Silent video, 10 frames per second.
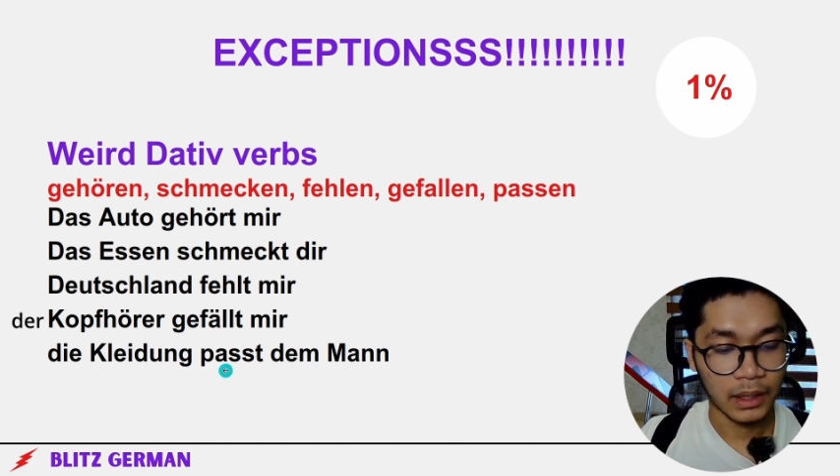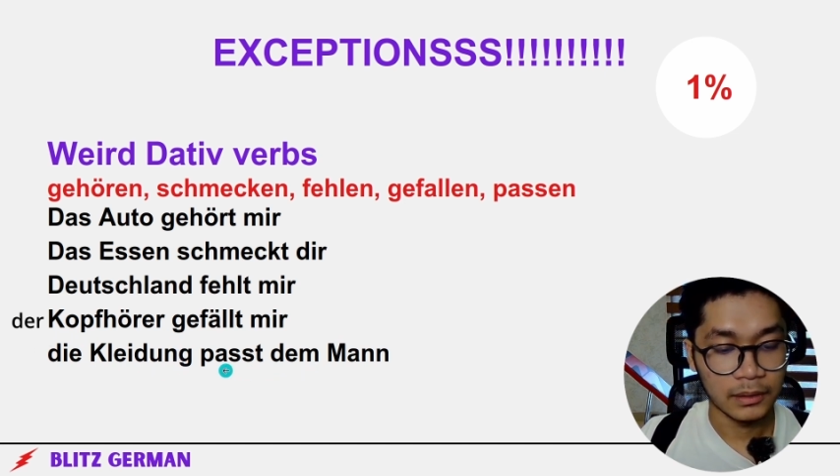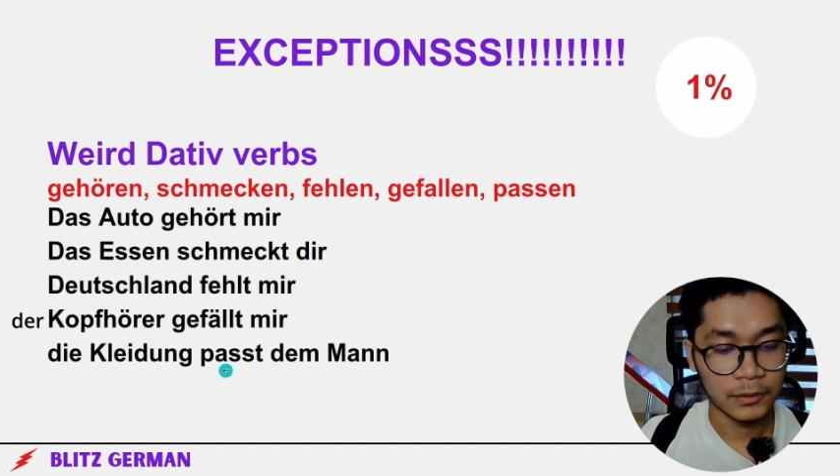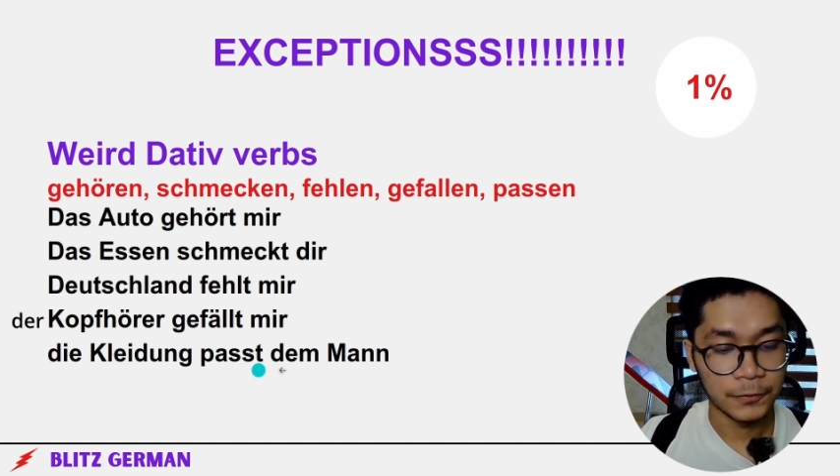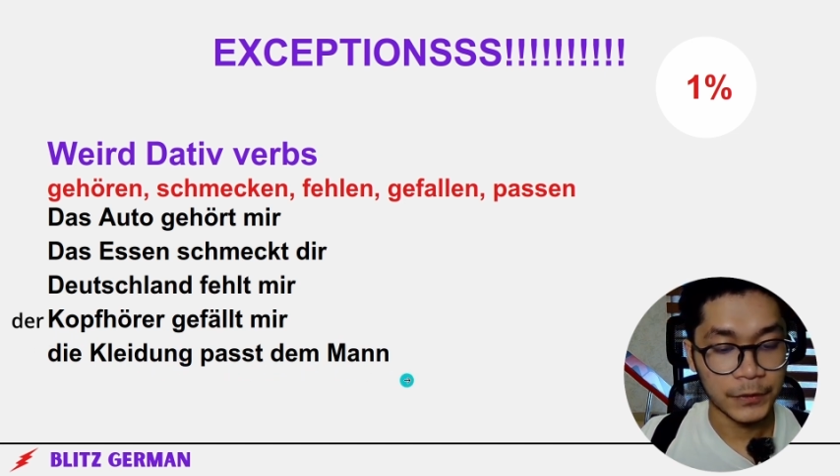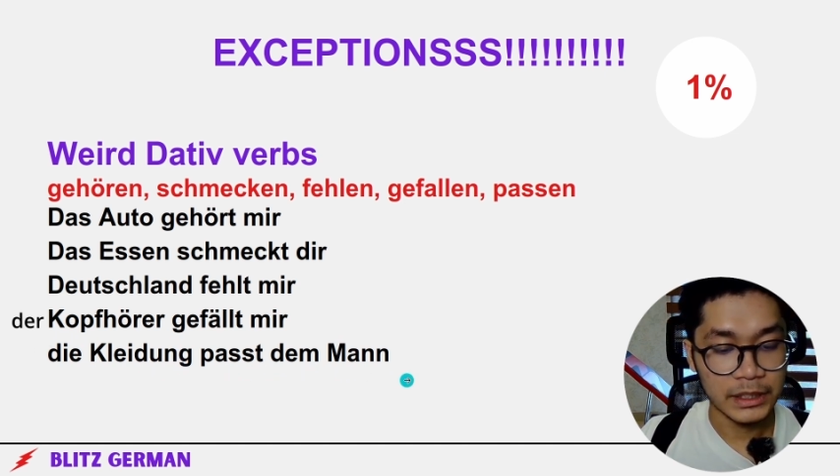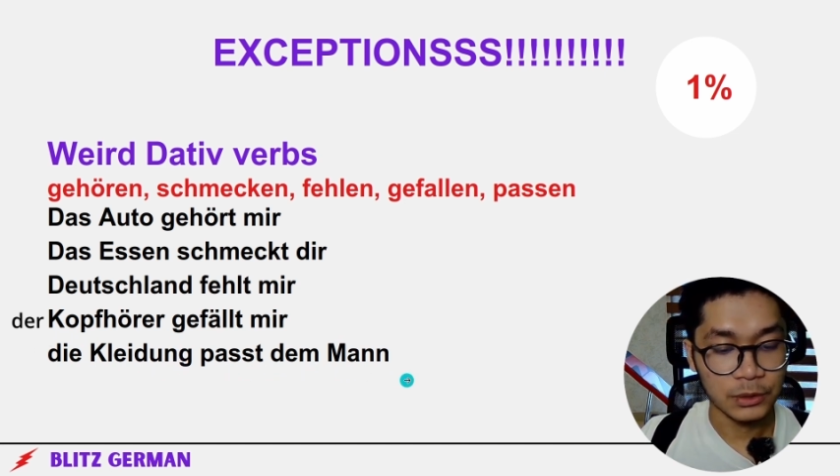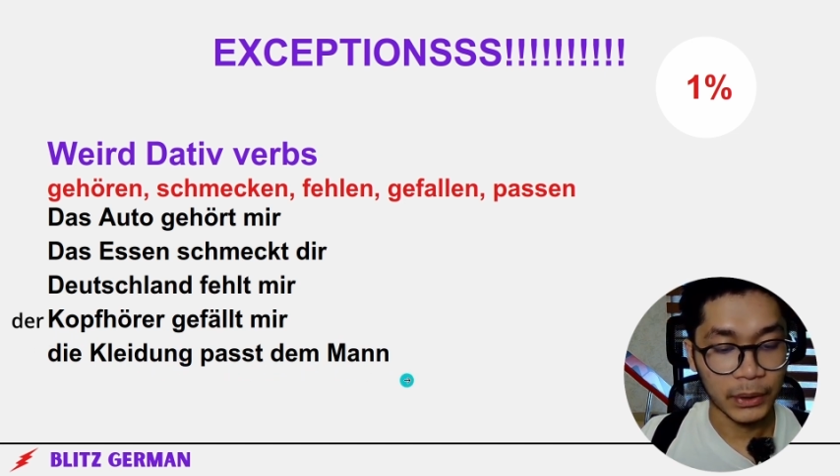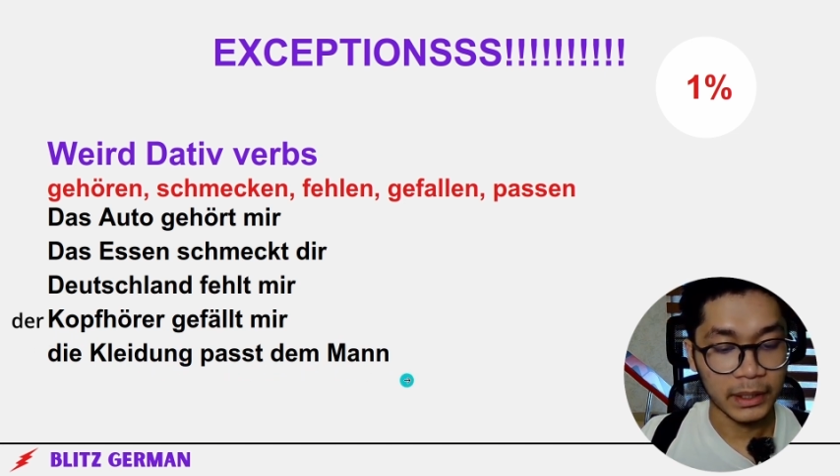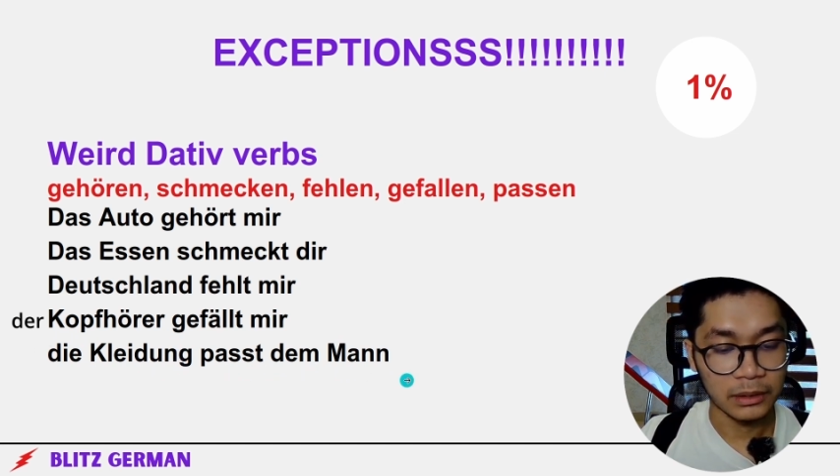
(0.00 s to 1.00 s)
fits
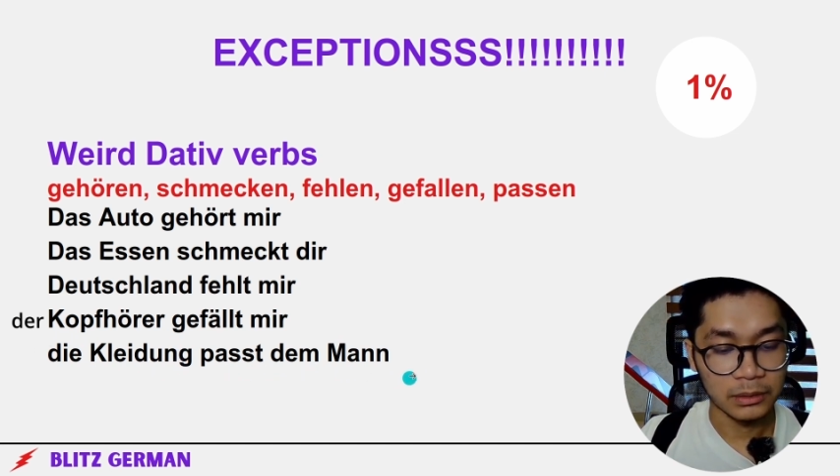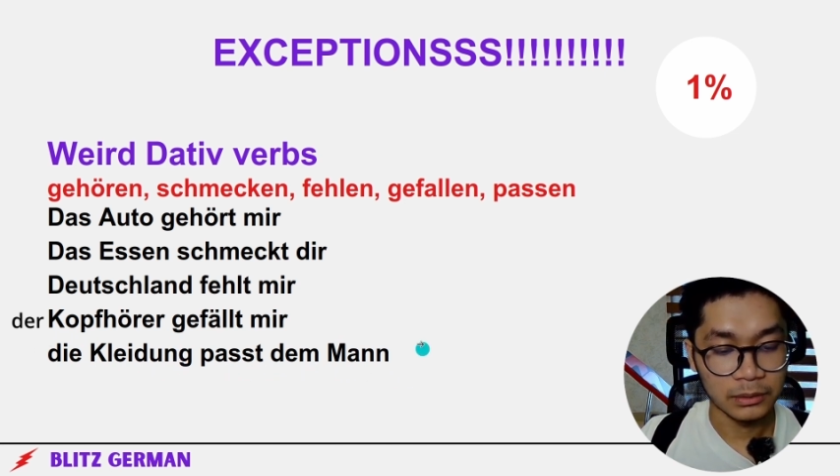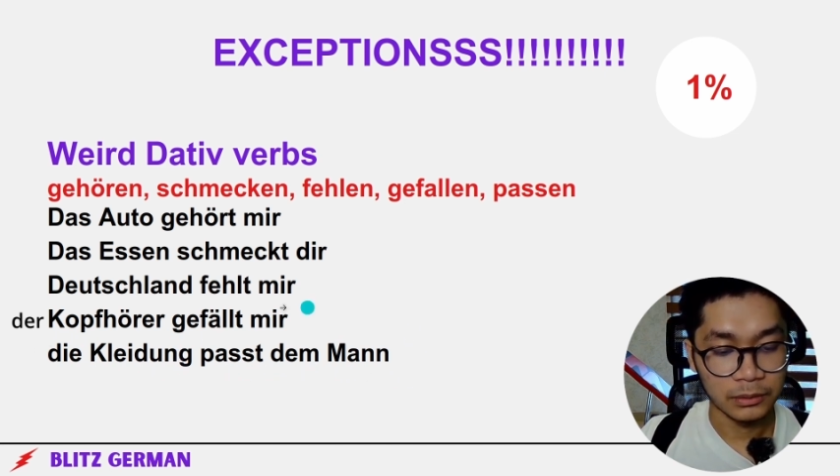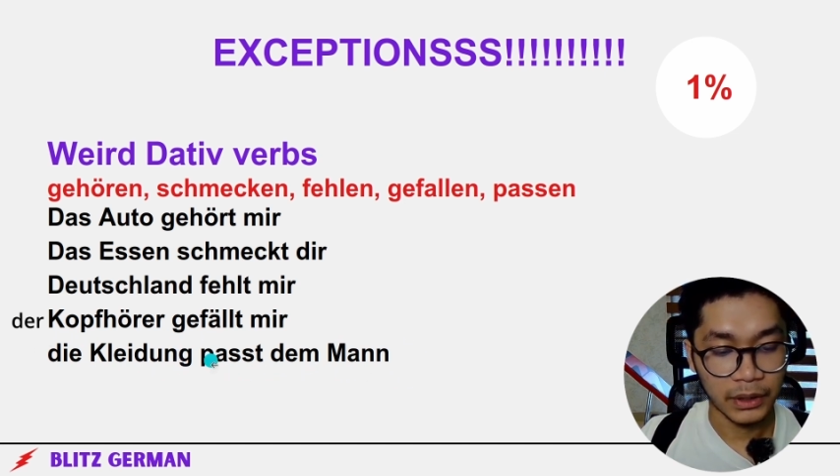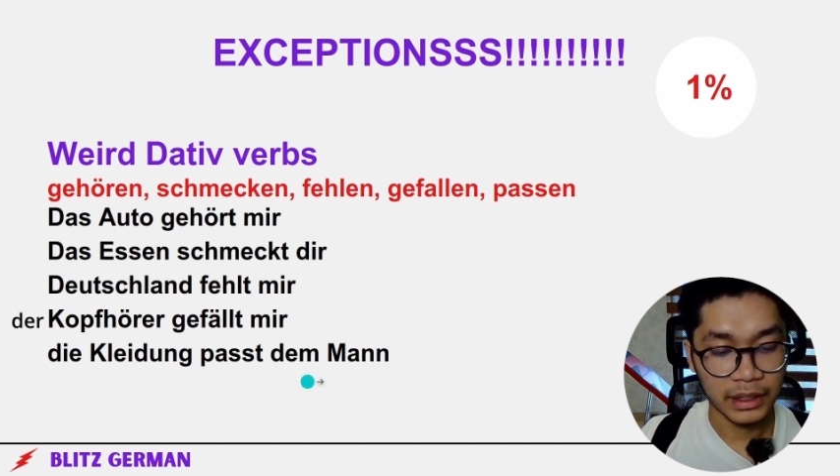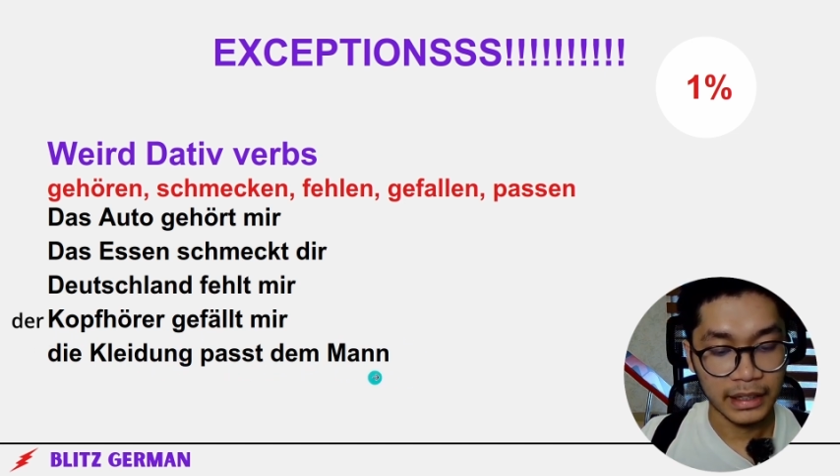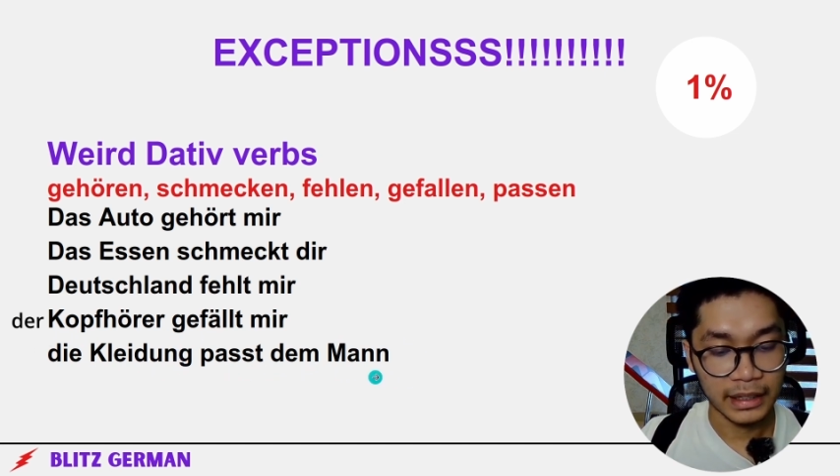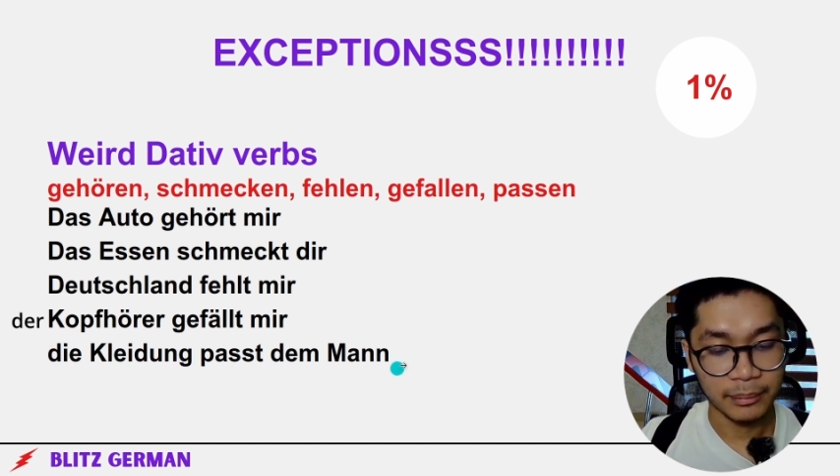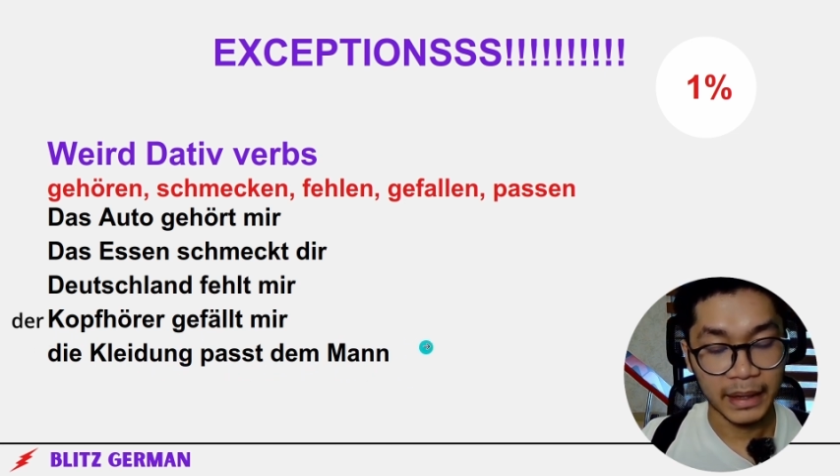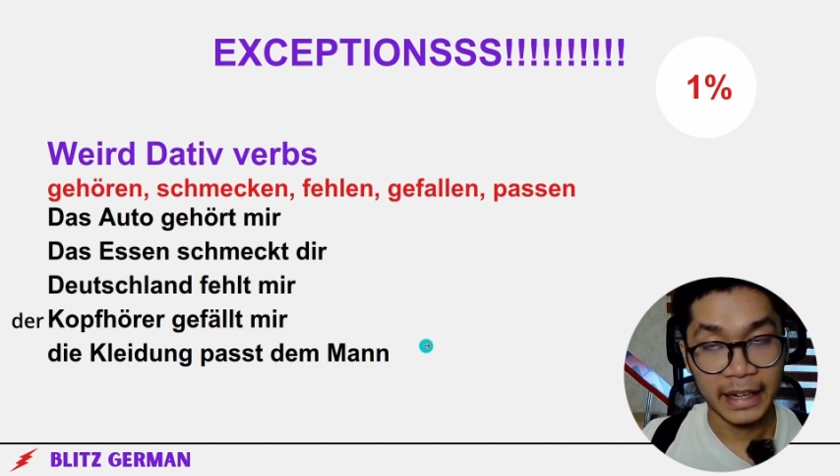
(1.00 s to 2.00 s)
well with that
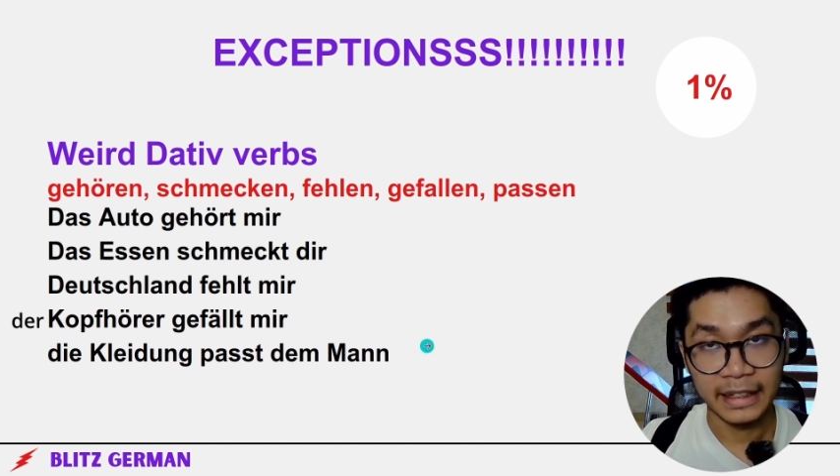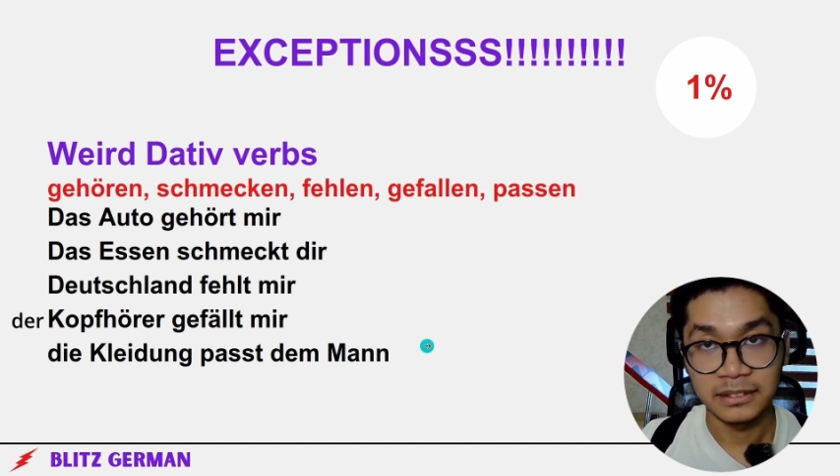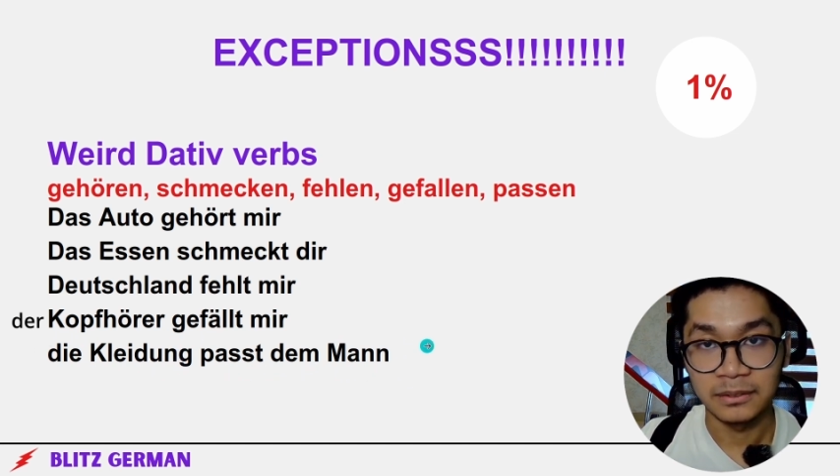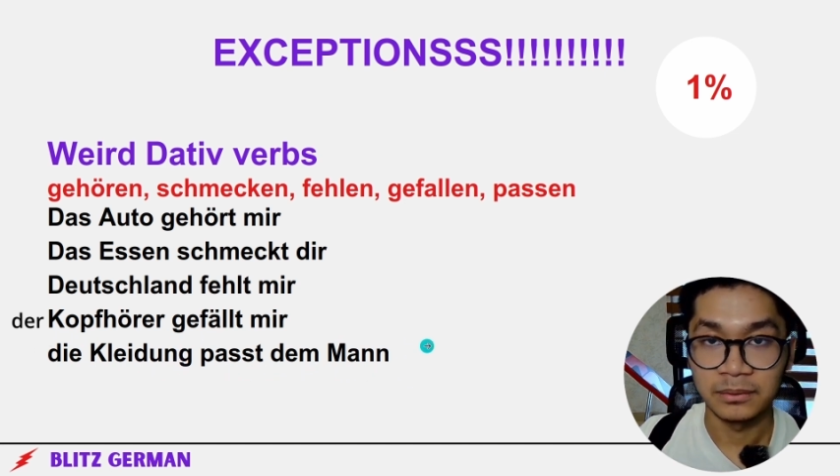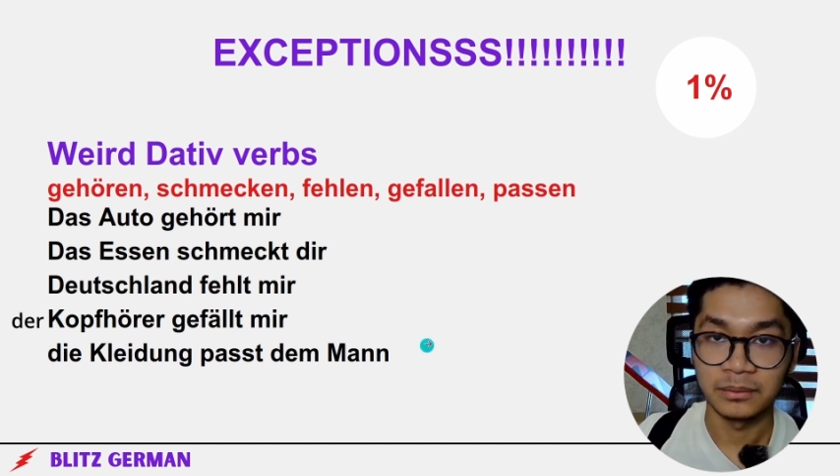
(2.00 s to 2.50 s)
man.